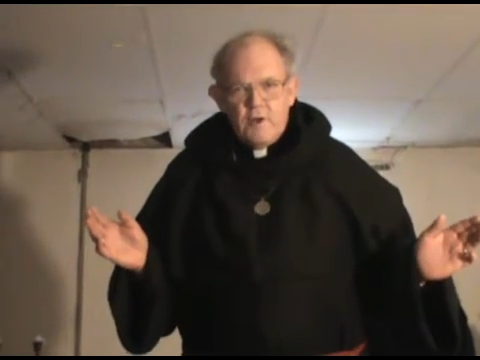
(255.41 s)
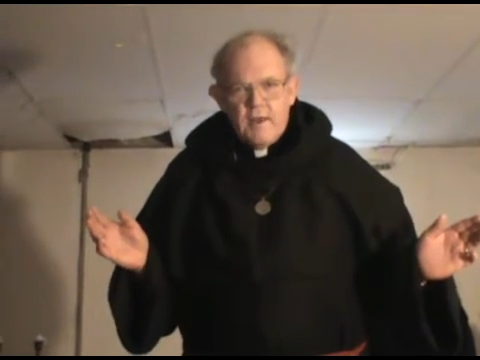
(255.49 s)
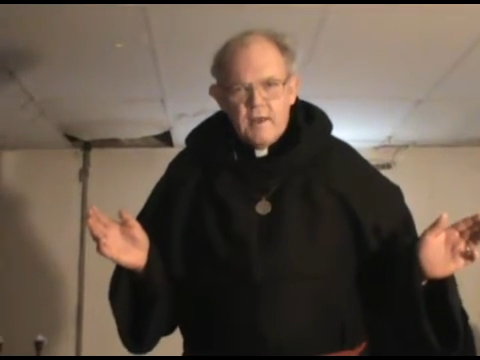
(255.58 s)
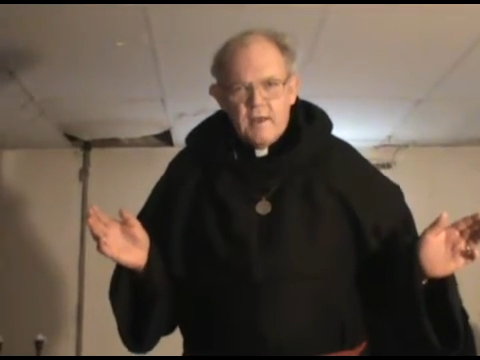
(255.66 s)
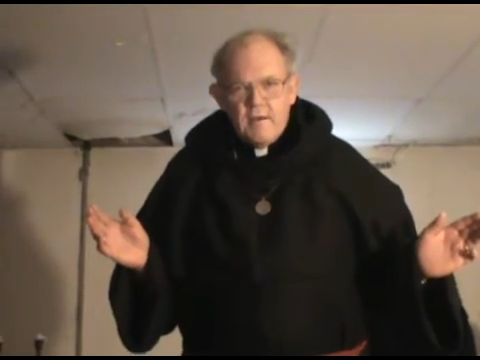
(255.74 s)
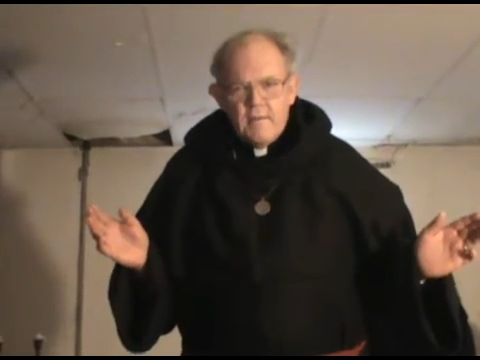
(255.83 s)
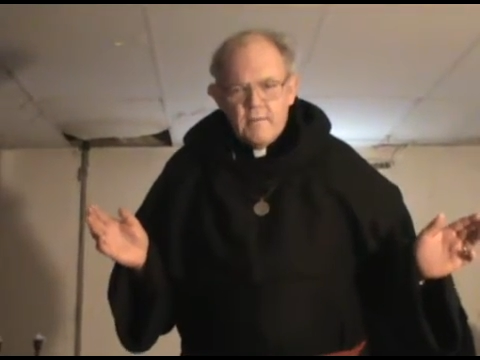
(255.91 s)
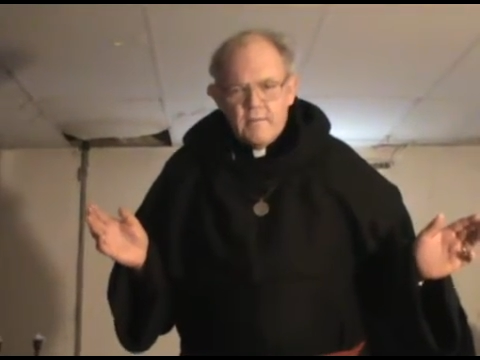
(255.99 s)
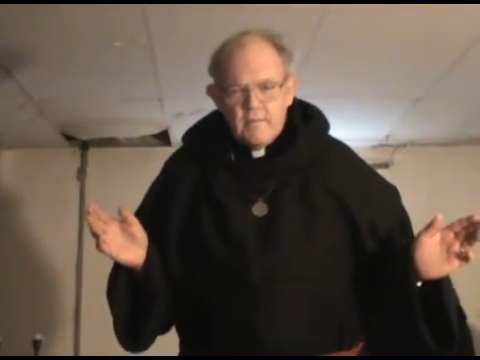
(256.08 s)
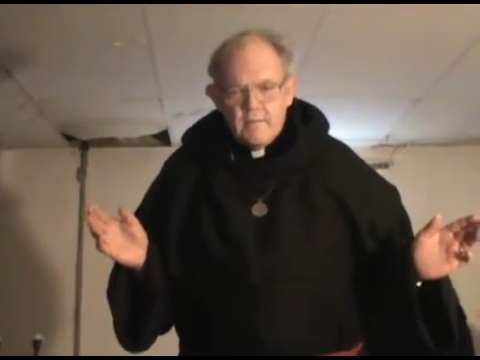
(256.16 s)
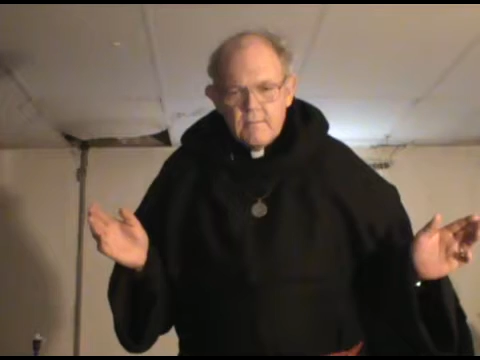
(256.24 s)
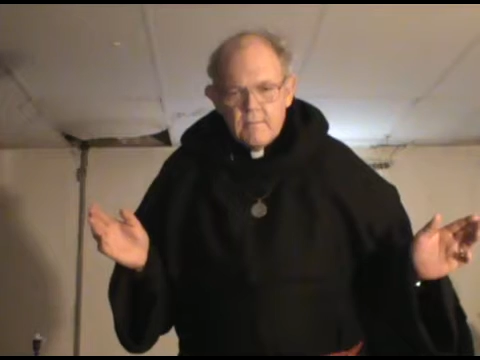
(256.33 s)
did,
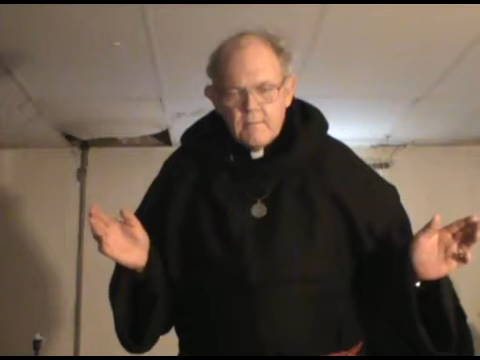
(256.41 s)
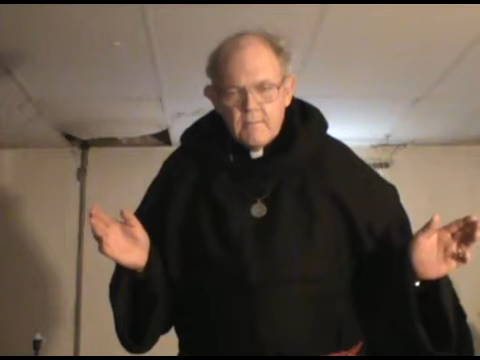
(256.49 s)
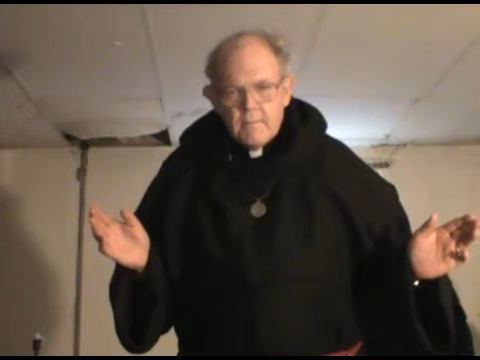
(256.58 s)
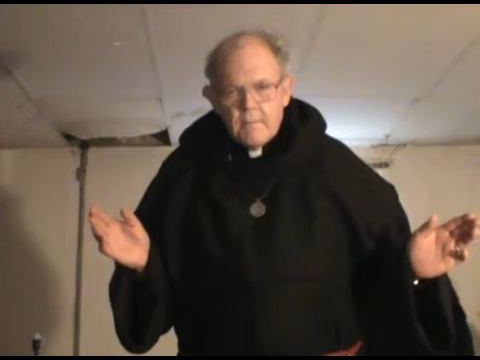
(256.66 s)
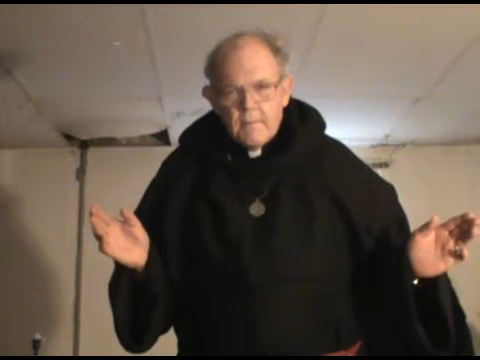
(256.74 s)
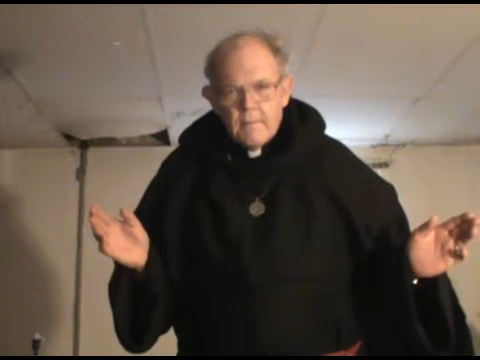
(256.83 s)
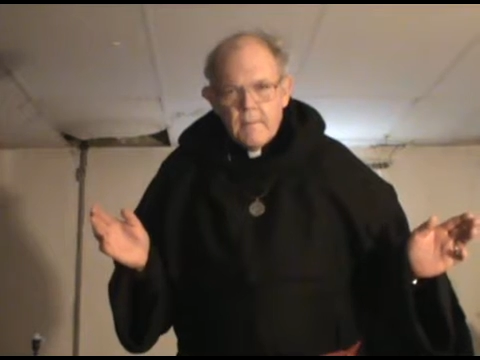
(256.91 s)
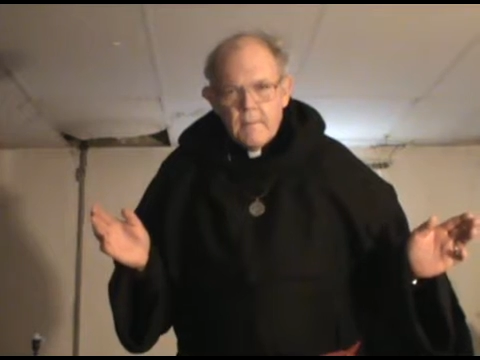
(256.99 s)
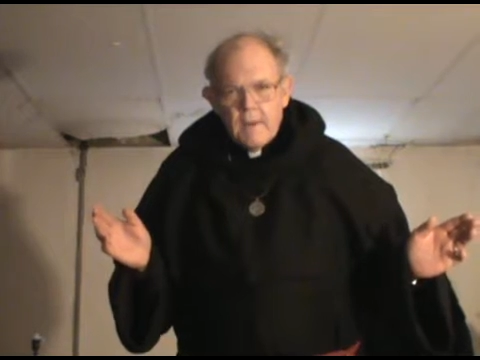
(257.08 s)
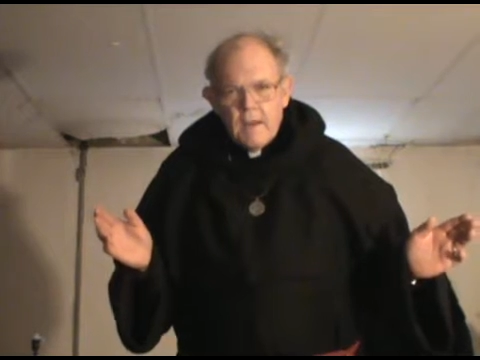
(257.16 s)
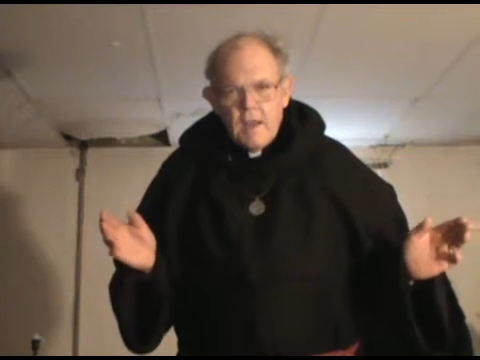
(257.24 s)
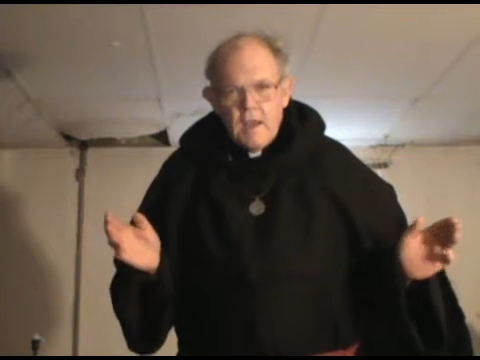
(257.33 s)

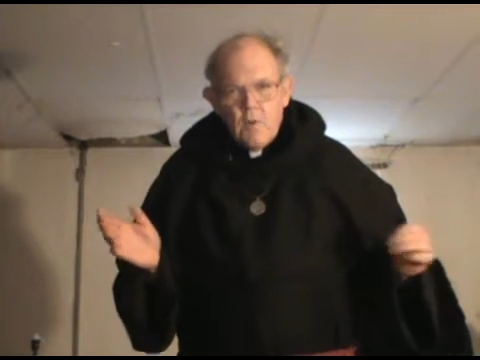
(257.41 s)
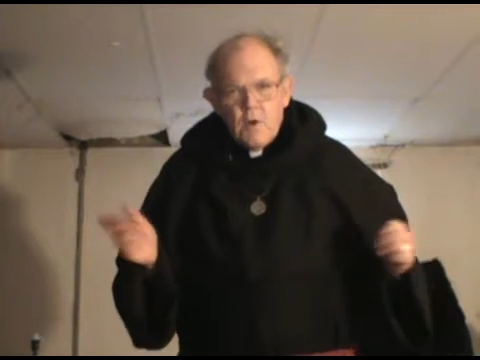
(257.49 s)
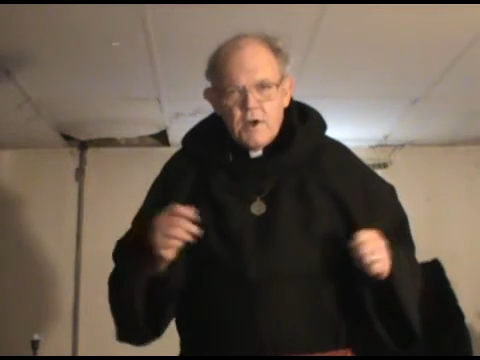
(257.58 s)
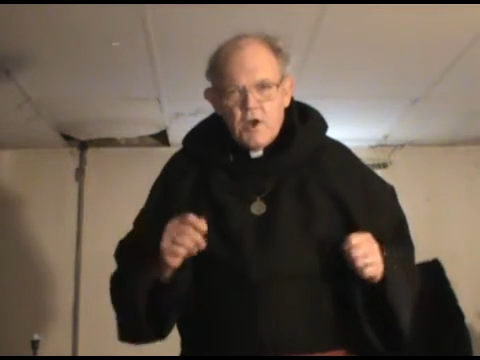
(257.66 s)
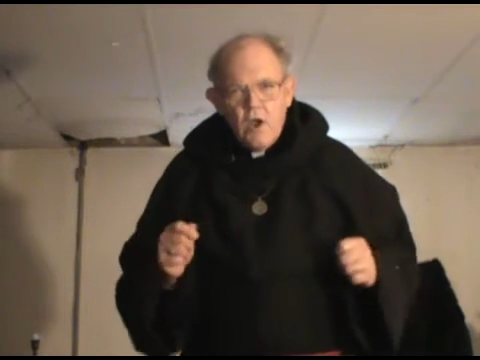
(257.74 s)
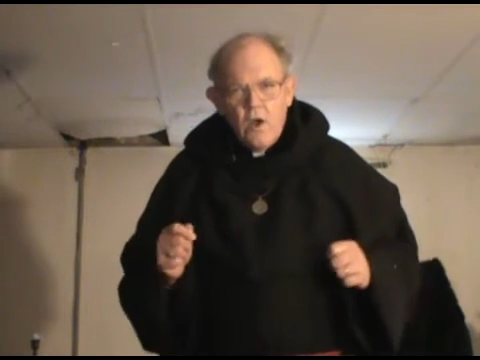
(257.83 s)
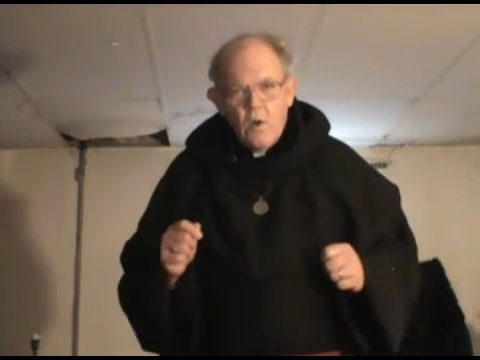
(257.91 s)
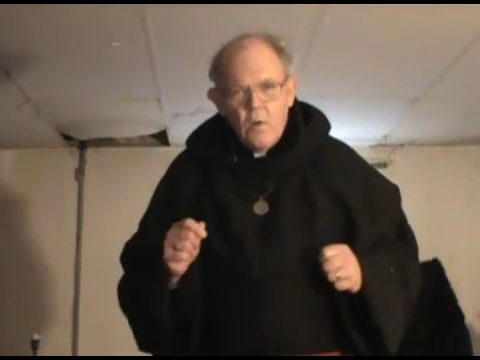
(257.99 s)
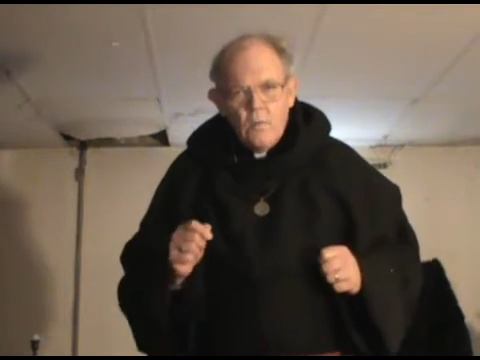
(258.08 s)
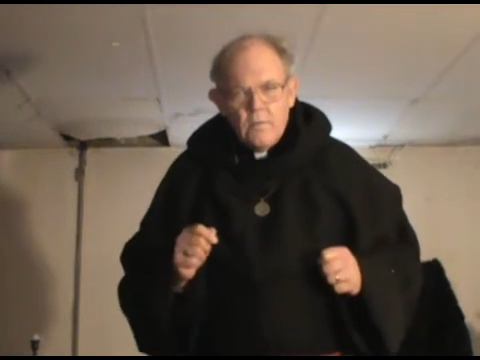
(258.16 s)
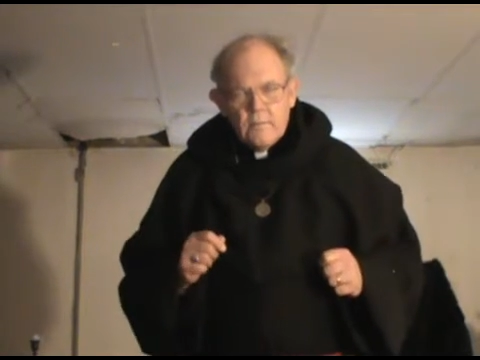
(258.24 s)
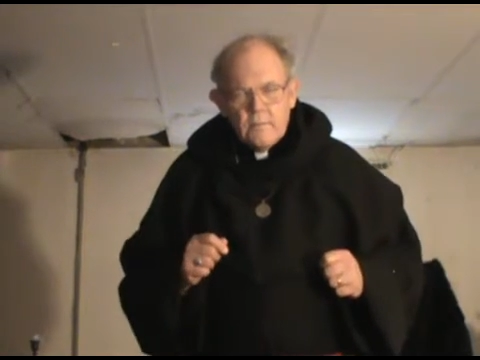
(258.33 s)
he would
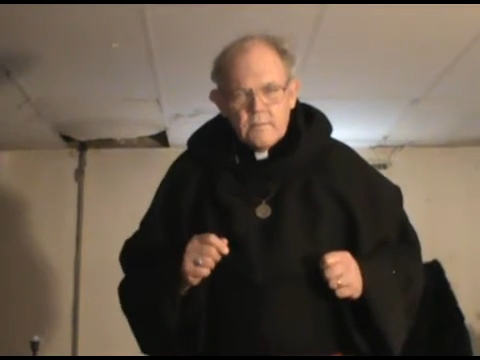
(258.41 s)
know